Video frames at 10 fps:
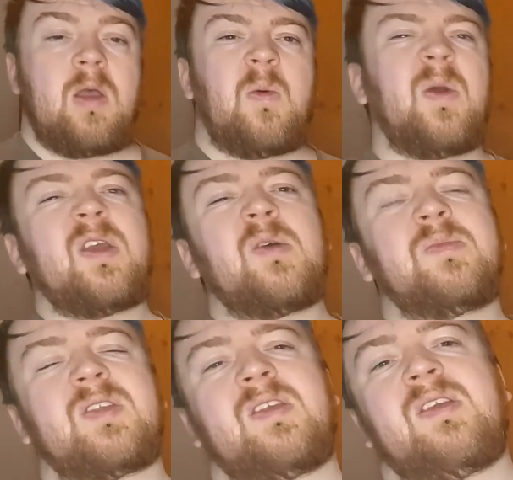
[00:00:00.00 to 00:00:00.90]
When it
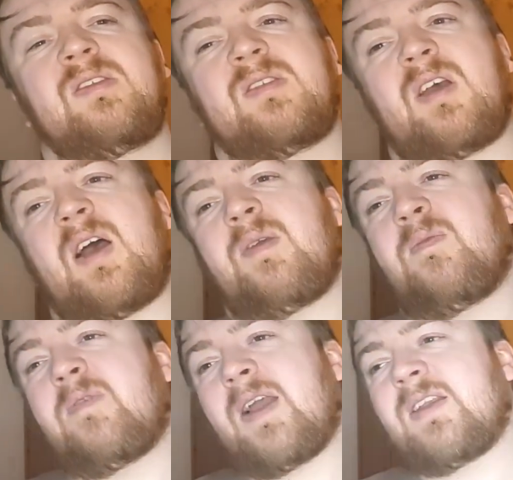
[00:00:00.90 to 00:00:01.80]
comes to these, I'm
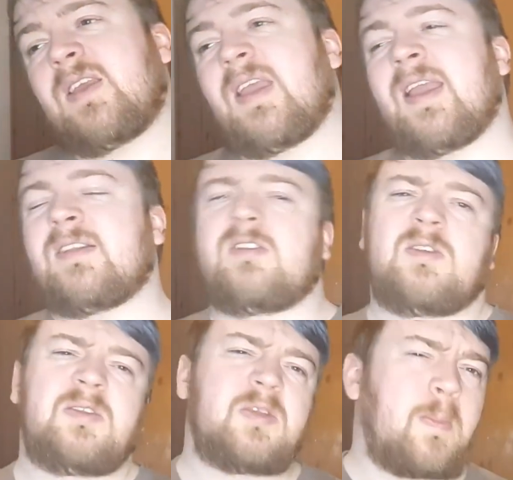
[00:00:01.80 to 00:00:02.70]
finding it
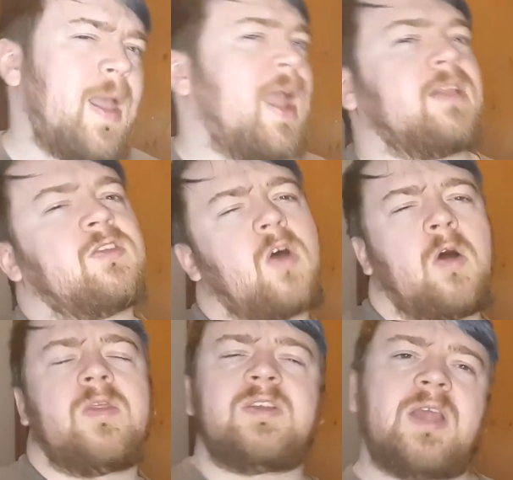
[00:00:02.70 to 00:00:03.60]
depends
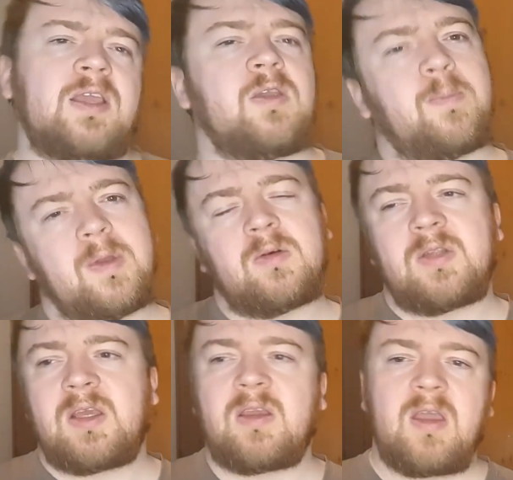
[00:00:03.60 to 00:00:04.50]
on the deck you're
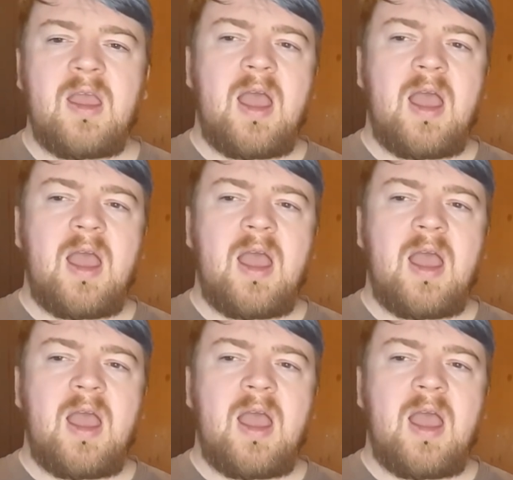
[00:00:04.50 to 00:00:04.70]
building.